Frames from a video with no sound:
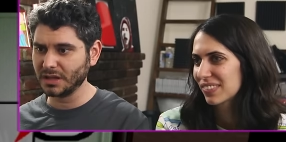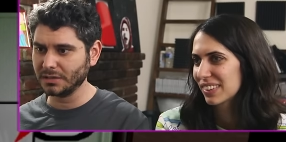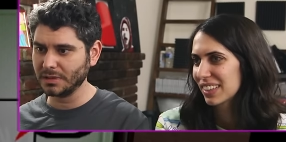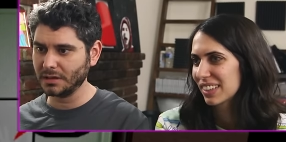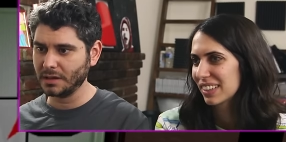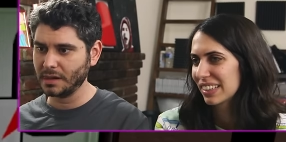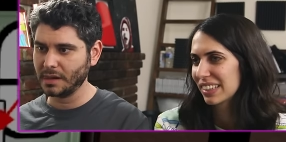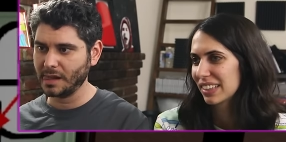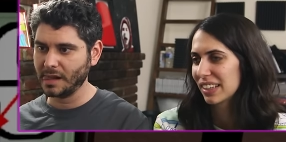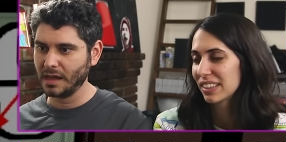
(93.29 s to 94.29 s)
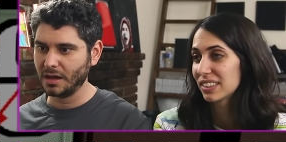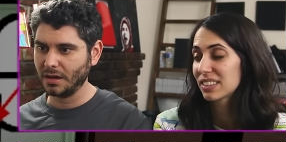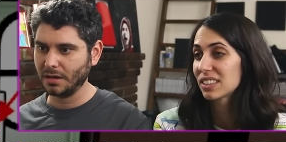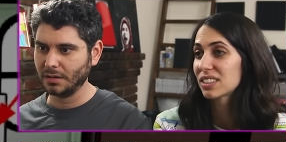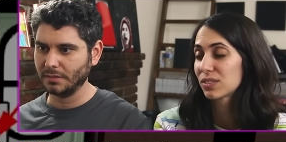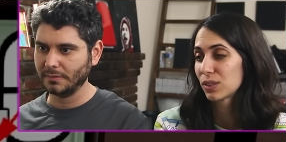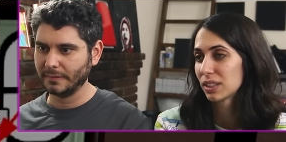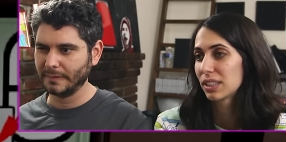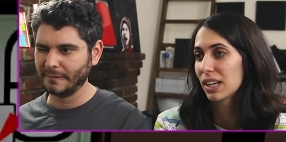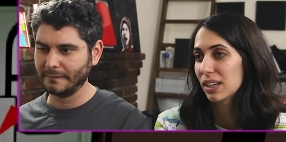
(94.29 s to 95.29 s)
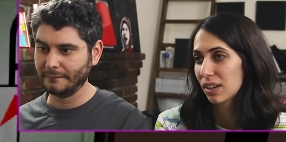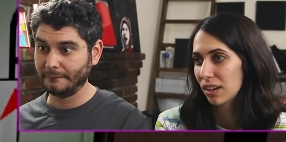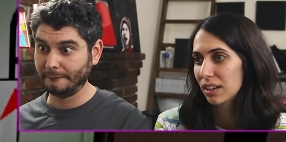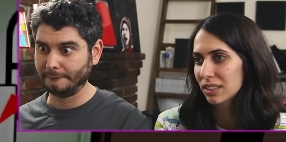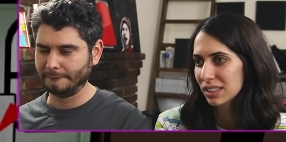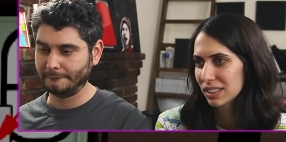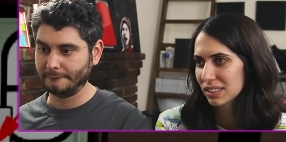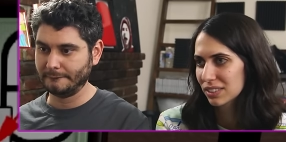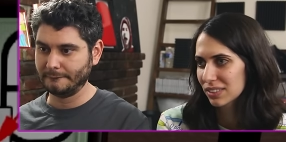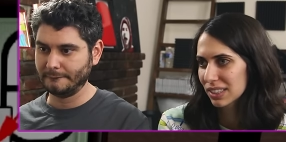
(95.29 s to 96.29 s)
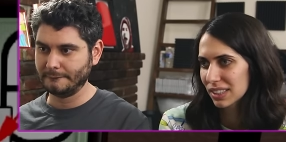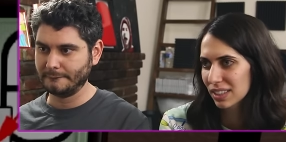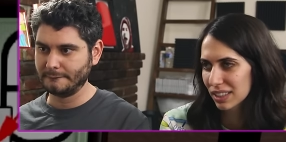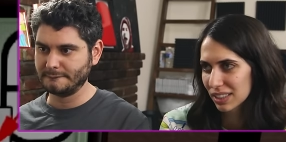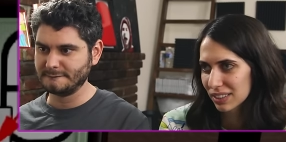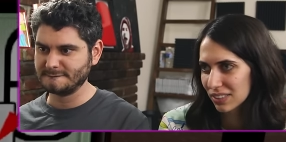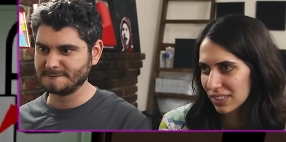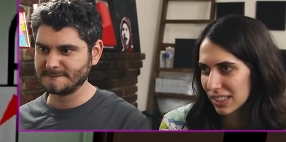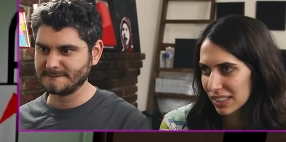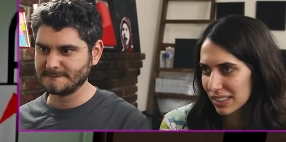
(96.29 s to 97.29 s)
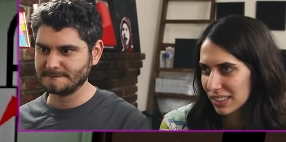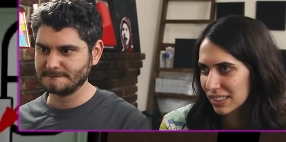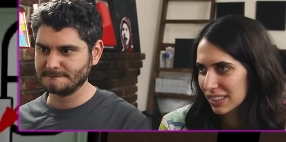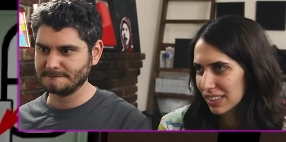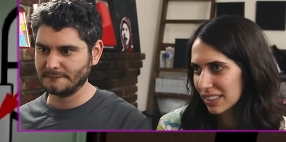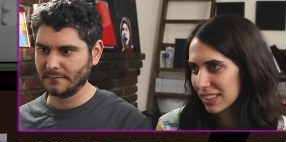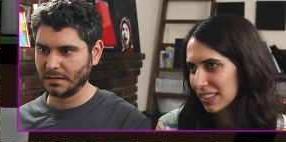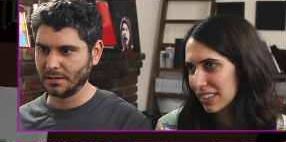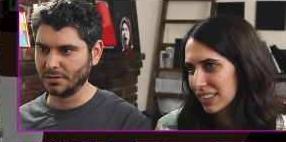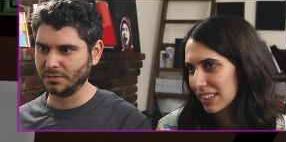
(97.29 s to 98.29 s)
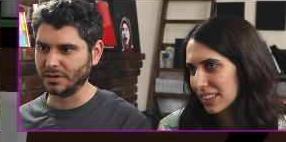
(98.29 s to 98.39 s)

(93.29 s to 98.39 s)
Speaker 1: telling me?
Speaker 2: This is with the light on. It's really dark already.
Speaker 1: Oh